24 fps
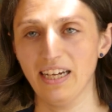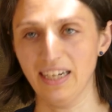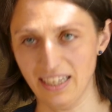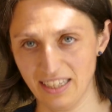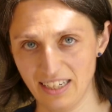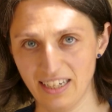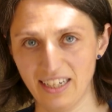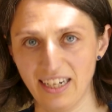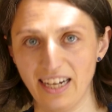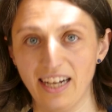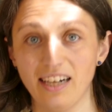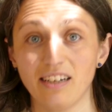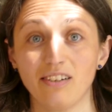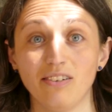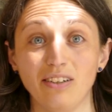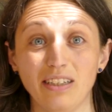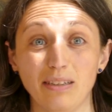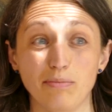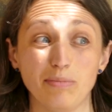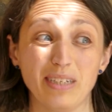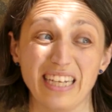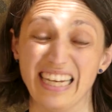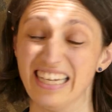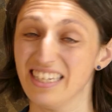Is it the
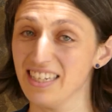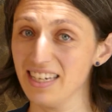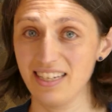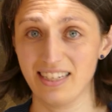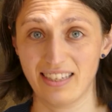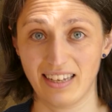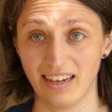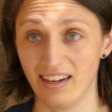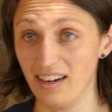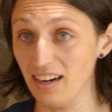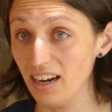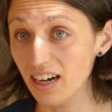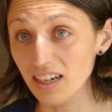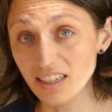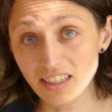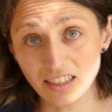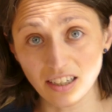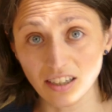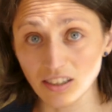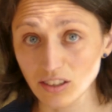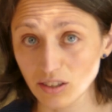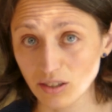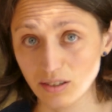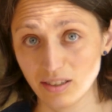algorithms? Is it a
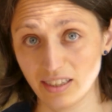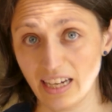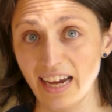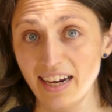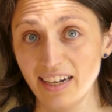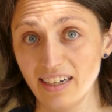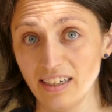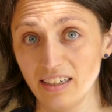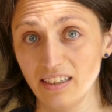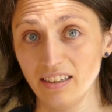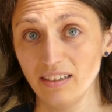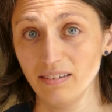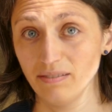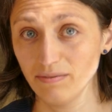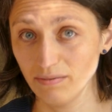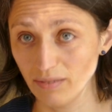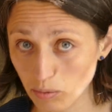larger societal